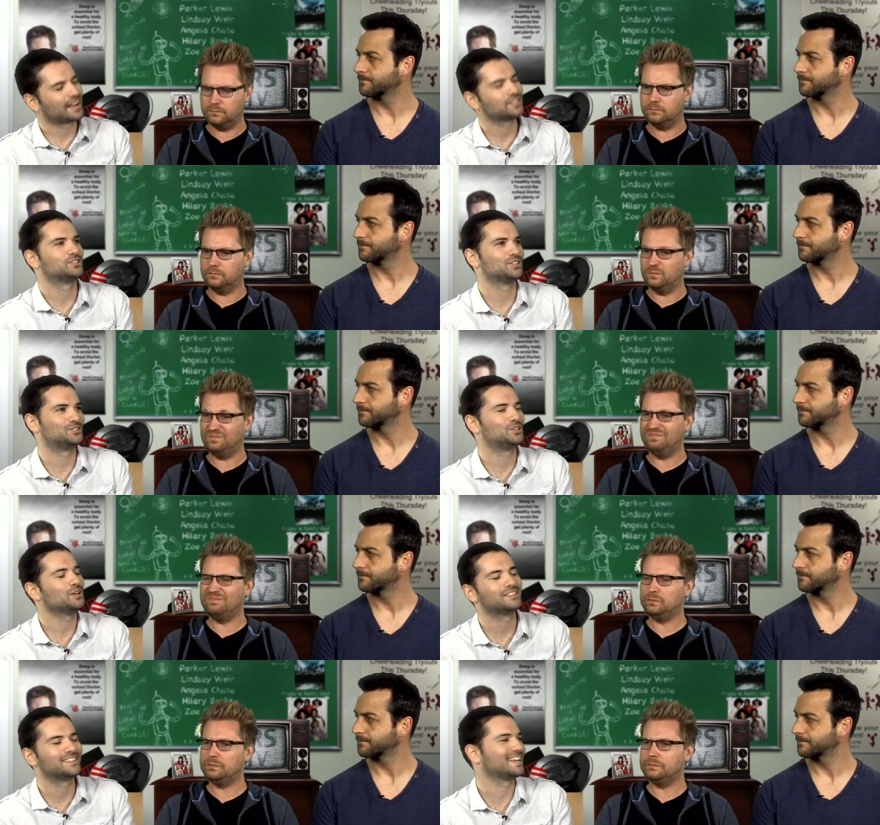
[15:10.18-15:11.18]
Speaker 1: I guess this does. Too,
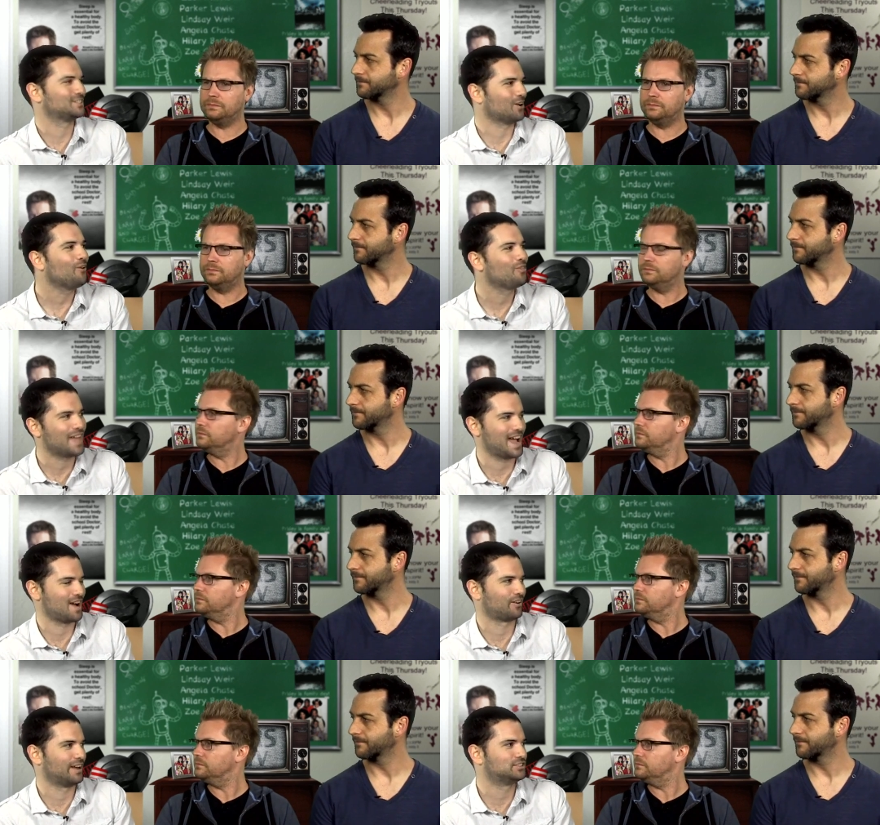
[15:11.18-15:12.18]
that's the thing. It's all
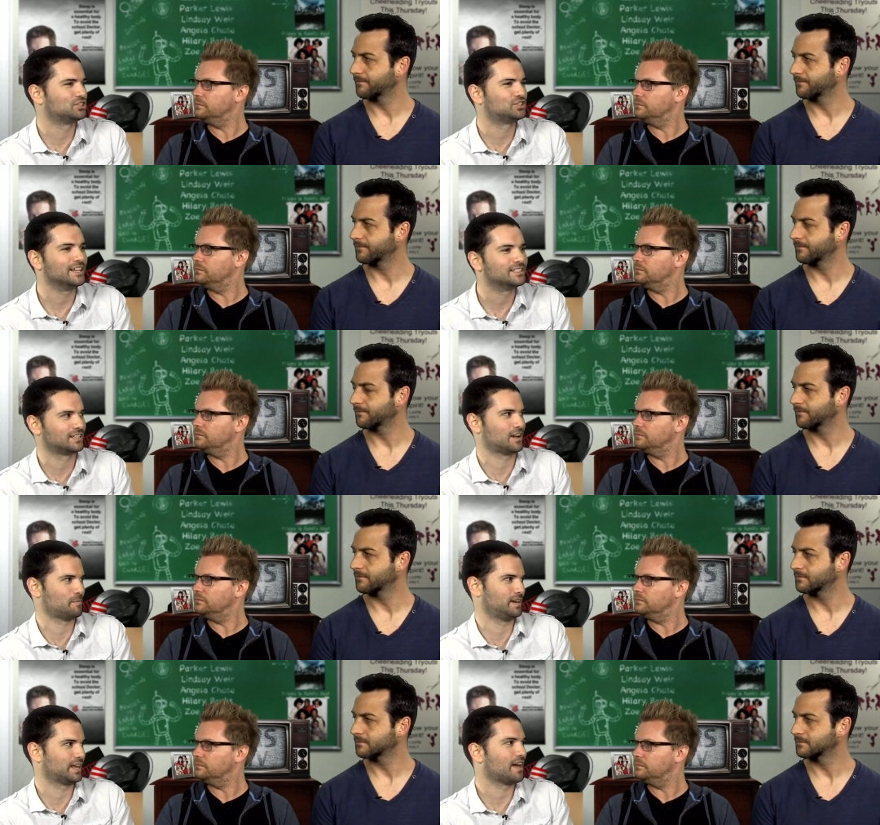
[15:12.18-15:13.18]
there. It just isn't
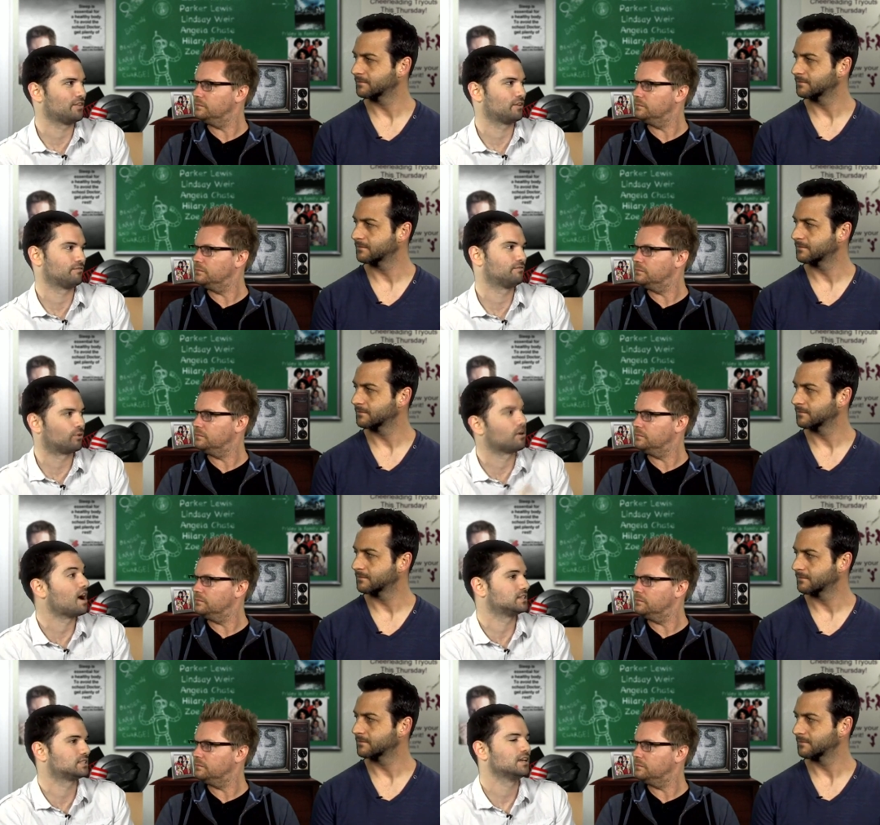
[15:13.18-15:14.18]
coming together for
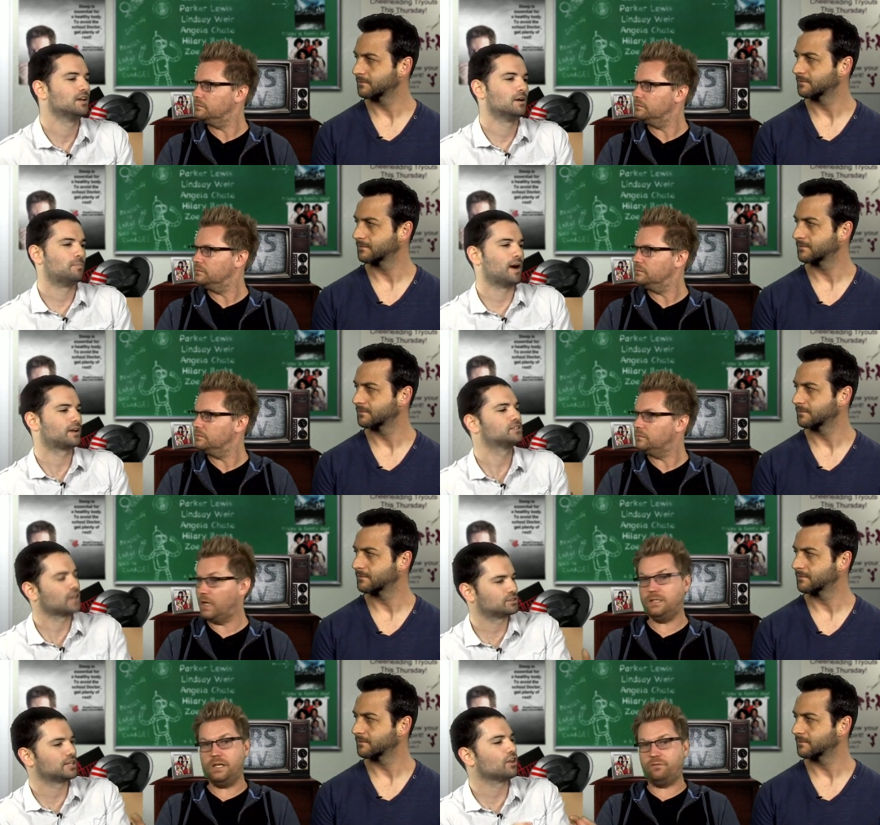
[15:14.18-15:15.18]
us. But because
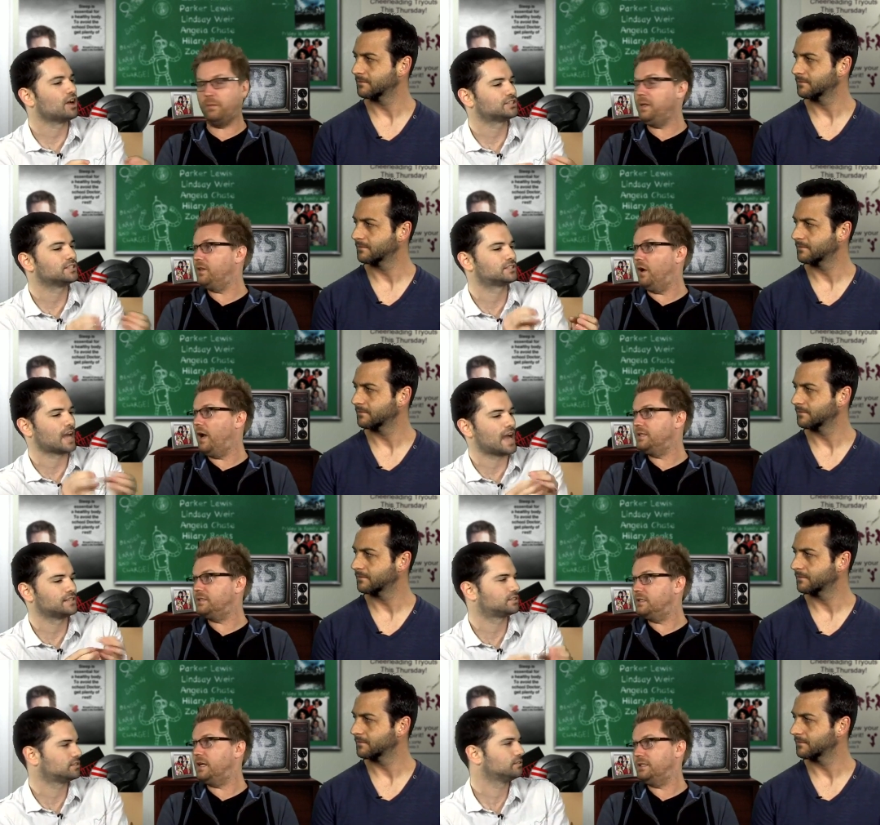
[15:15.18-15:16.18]
I did for Lost me has, though, has, I
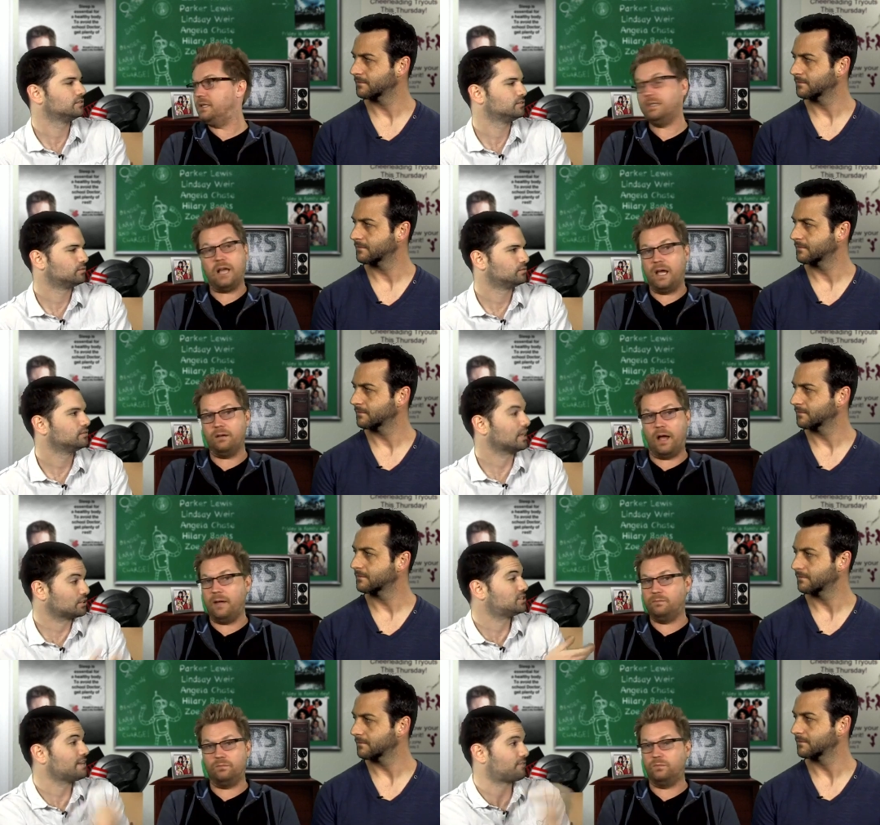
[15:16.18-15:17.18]
did,
Speaker 2: I did, I. That's I,
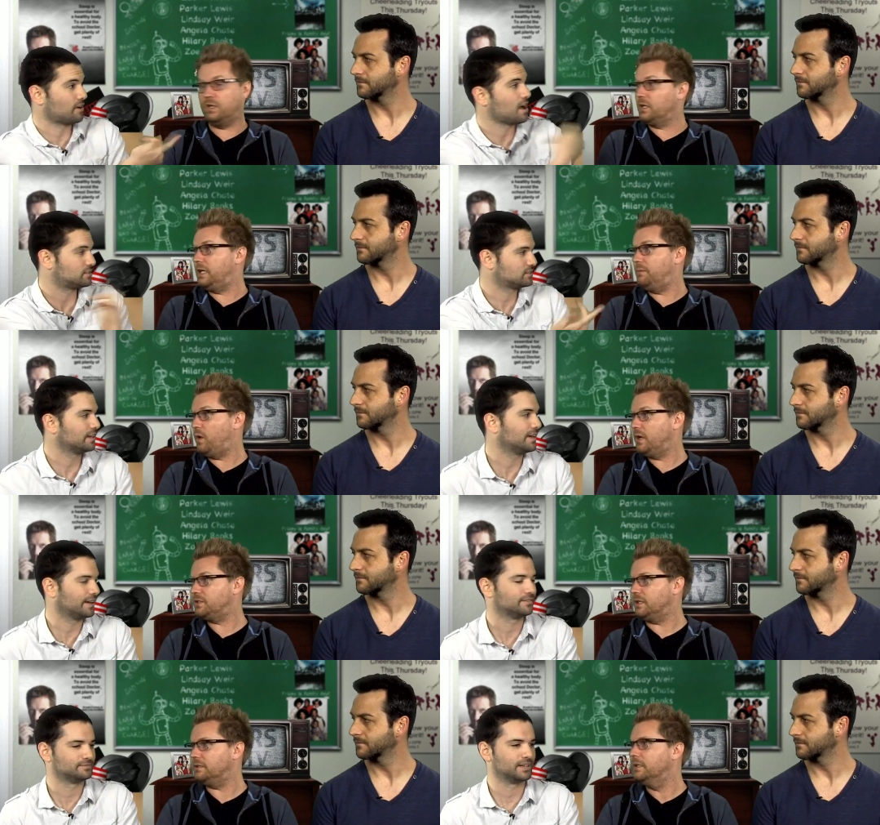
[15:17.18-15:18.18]
what said for us. Keep
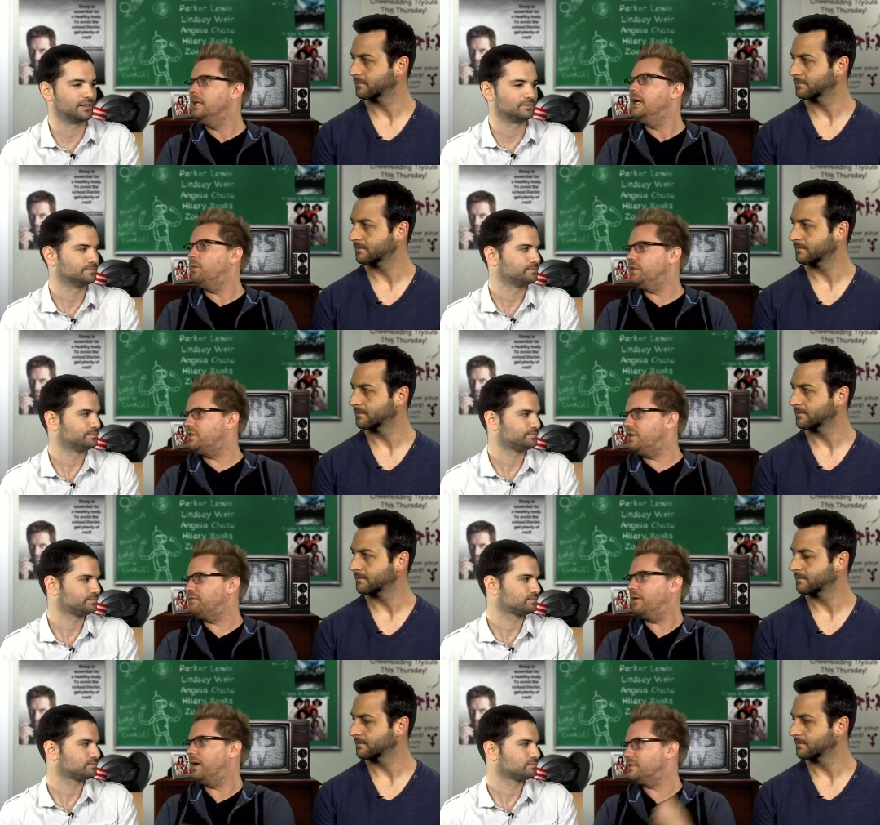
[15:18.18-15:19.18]
watching. Yeah, yeah, yeah. When you said
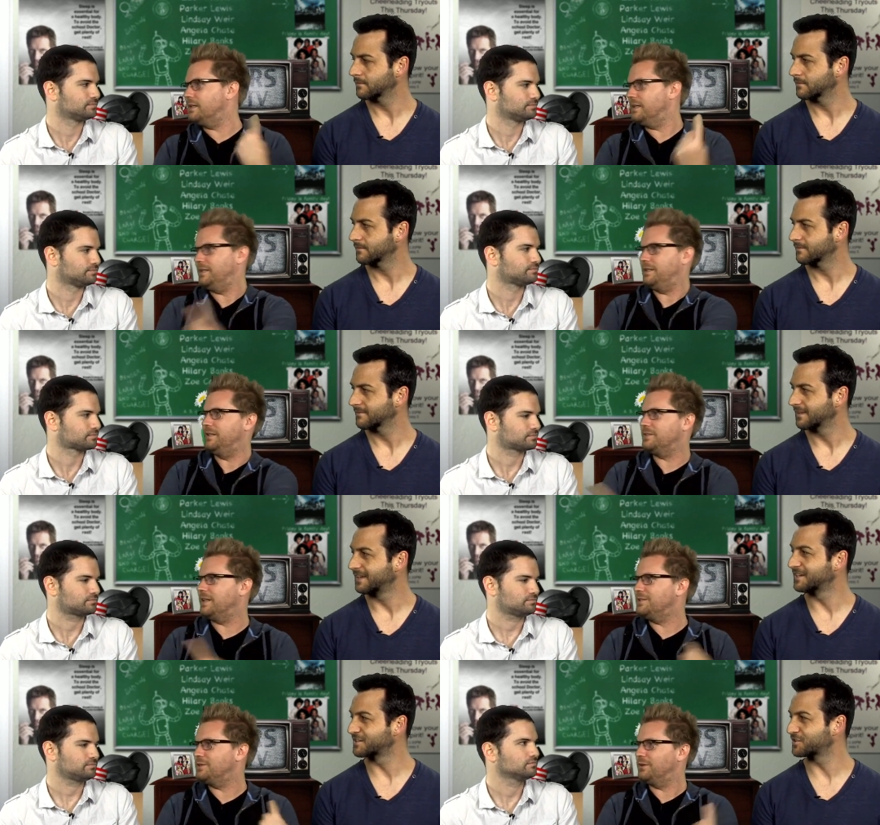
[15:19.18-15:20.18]
for us and then did this like
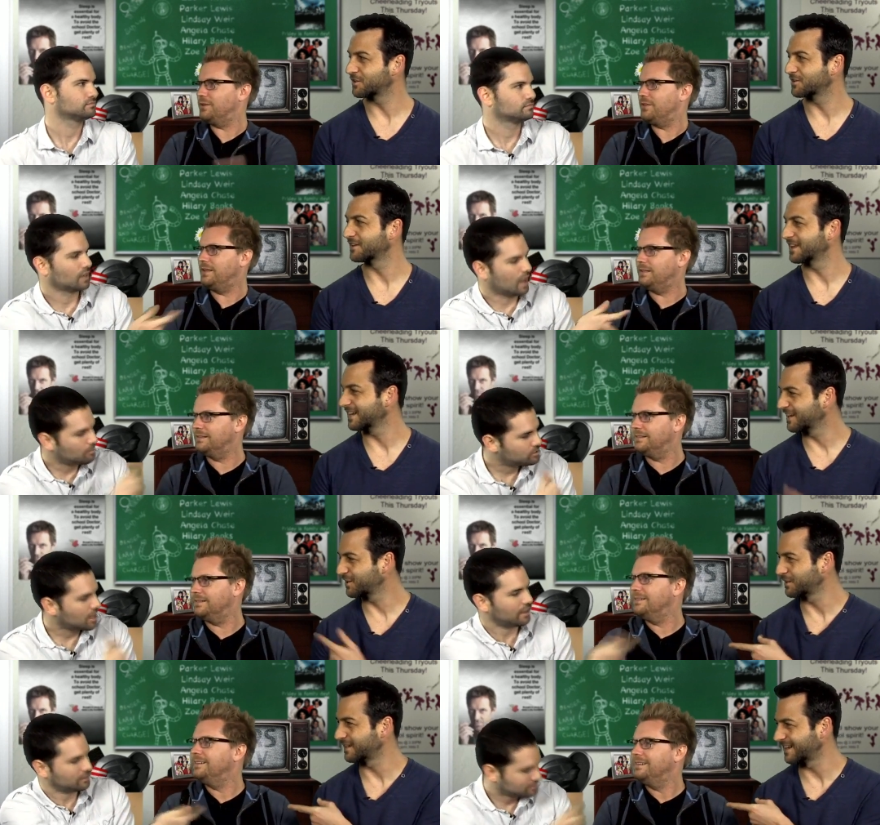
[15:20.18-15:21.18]
you did a circle, circle. That,
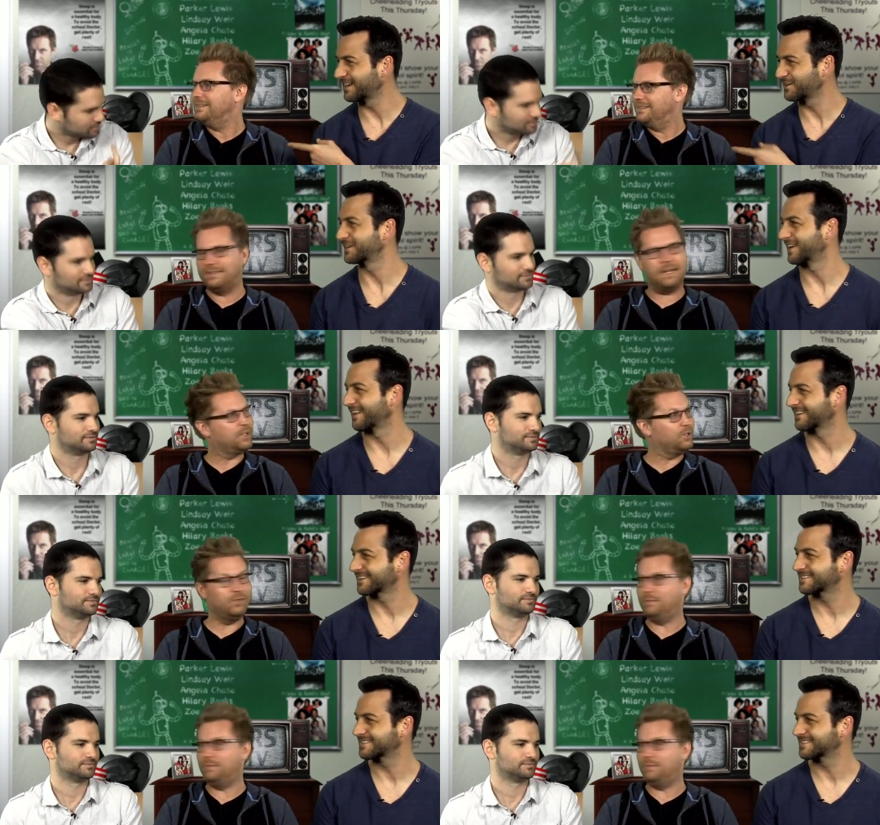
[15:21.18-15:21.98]
included, that included that included